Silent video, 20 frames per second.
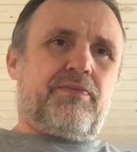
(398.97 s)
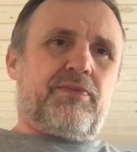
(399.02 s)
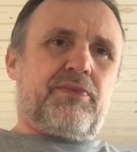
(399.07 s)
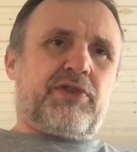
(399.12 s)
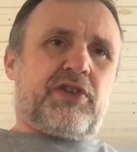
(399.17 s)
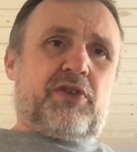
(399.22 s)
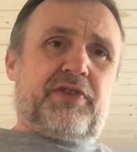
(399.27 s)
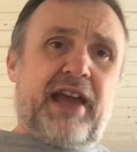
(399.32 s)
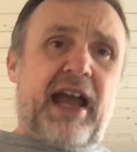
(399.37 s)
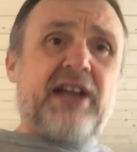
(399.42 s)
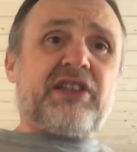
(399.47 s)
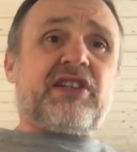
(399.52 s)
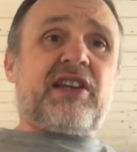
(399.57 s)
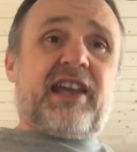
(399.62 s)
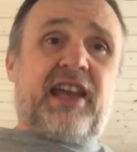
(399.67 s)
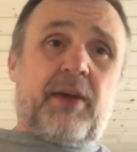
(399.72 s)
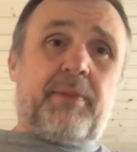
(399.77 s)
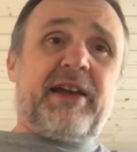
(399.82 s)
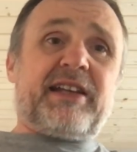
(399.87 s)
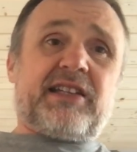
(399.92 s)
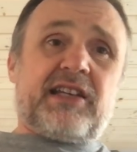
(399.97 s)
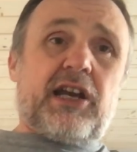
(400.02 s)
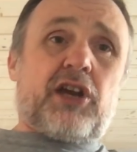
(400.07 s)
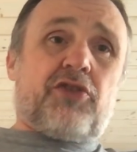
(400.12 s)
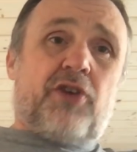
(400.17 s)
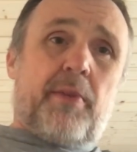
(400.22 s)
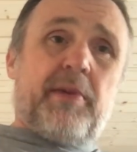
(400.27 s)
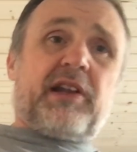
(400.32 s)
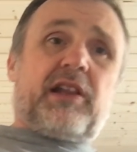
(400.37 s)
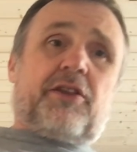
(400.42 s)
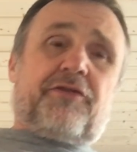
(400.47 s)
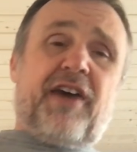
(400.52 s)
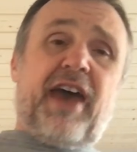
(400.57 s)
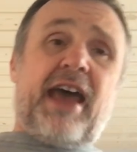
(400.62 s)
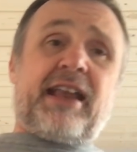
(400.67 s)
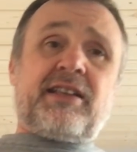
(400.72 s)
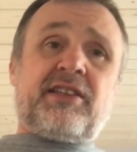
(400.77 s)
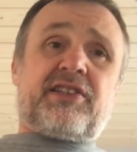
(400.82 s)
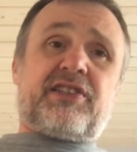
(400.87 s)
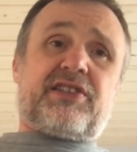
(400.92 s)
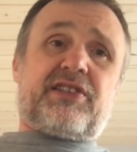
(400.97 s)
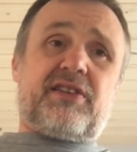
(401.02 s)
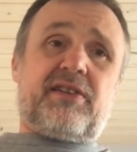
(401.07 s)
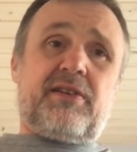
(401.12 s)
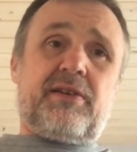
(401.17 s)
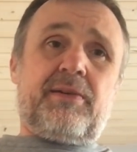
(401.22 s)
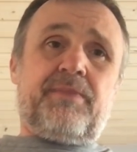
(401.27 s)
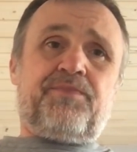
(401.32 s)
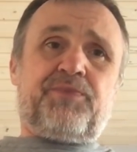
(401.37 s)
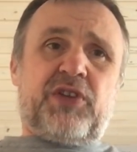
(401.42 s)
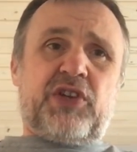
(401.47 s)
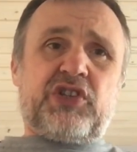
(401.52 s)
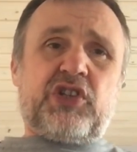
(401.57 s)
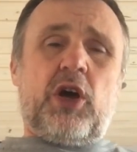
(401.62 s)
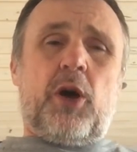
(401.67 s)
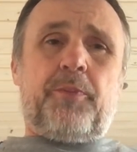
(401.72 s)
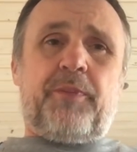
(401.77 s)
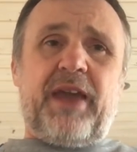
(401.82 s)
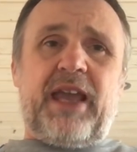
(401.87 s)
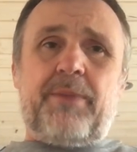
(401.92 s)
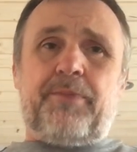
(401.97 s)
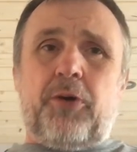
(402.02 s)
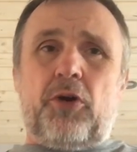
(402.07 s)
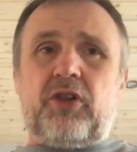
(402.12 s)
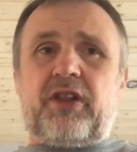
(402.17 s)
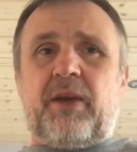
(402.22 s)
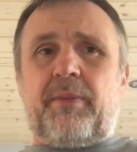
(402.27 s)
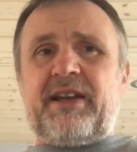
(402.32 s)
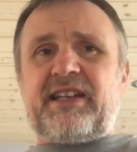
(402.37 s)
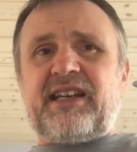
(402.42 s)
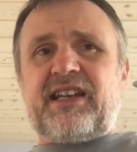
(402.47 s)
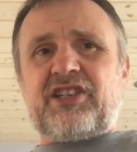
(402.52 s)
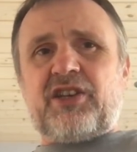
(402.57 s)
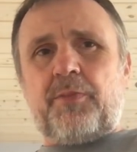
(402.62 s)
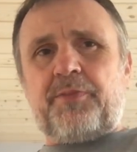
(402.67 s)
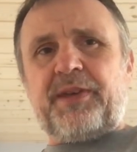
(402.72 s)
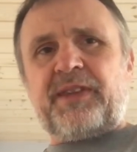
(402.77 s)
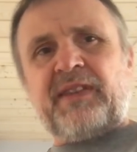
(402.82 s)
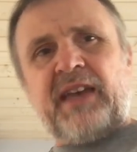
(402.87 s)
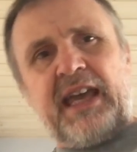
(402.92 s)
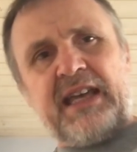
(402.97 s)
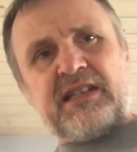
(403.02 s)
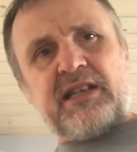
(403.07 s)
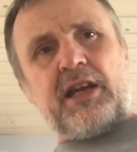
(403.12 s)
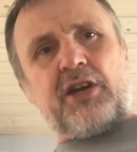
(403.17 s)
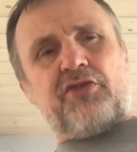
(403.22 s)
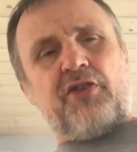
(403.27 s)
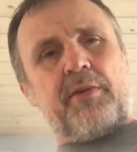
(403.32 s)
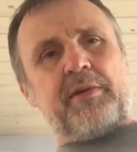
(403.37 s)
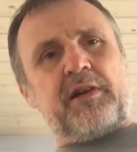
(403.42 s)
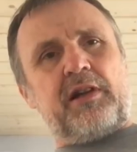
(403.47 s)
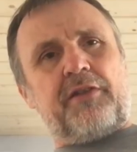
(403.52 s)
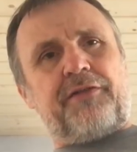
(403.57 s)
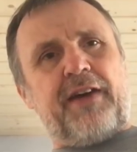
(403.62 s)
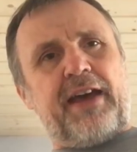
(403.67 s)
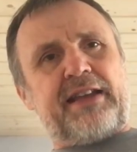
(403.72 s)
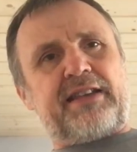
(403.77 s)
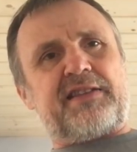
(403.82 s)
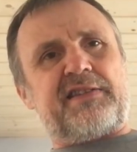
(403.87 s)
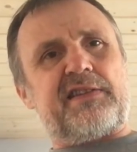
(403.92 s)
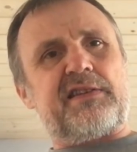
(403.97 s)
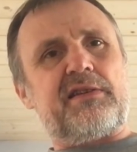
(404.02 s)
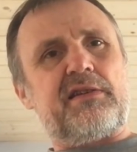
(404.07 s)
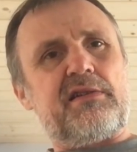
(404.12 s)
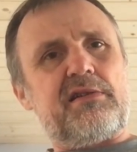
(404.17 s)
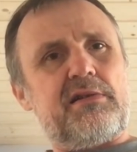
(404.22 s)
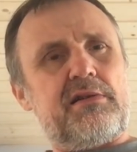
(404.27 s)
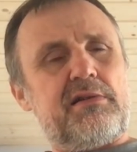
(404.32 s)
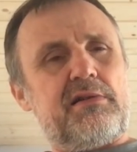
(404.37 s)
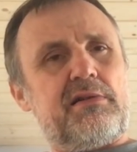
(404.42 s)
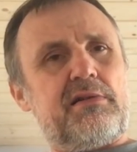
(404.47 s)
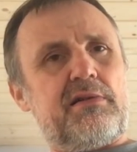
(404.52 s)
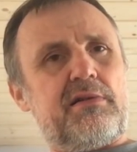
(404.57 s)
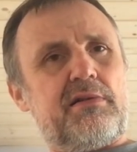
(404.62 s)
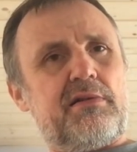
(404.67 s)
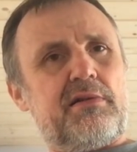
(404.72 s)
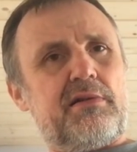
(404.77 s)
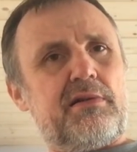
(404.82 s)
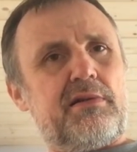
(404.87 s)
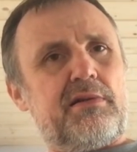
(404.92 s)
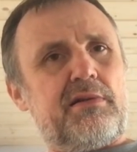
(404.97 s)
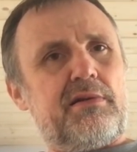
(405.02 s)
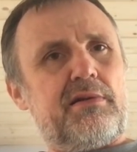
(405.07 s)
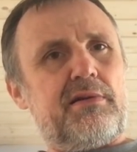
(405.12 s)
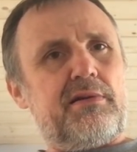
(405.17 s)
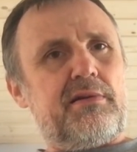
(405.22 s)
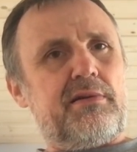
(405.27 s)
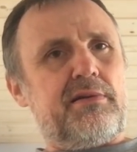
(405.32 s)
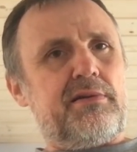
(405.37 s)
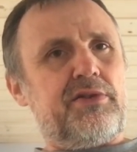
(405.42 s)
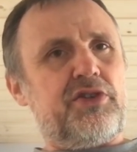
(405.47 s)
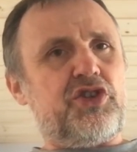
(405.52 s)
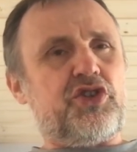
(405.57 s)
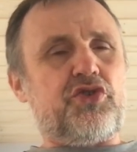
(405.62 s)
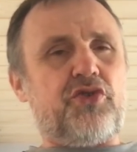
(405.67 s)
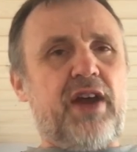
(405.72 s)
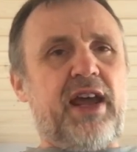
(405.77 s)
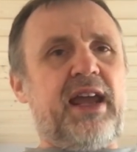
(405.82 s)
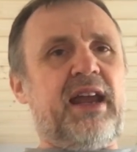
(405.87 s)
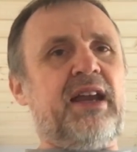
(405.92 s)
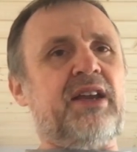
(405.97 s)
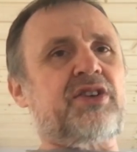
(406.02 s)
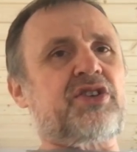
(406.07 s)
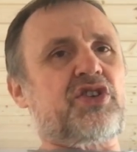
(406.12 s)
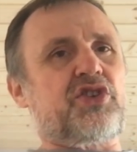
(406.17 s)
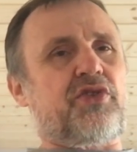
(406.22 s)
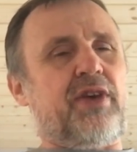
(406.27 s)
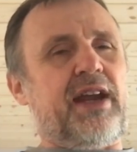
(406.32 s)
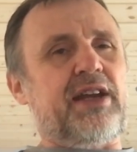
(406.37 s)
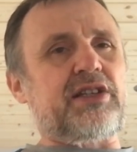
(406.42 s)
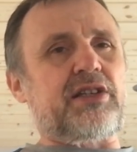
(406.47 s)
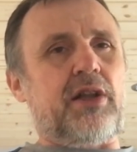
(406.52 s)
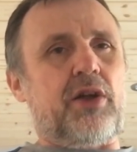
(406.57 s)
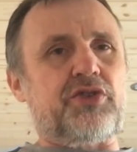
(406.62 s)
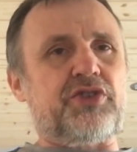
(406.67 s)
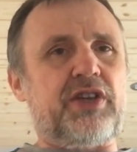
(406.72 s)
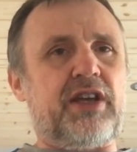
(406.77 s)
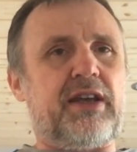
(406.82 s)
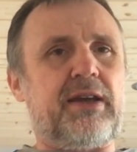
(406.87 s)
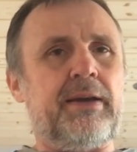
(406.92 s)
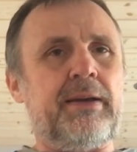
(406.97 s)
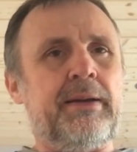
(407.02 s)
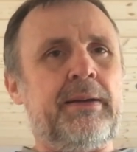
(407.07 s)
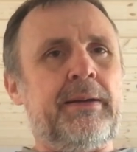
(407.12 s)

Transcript: So they actually committed a criminal offence to stop people committing something that isn't a criminal offence. Strange, strange logic.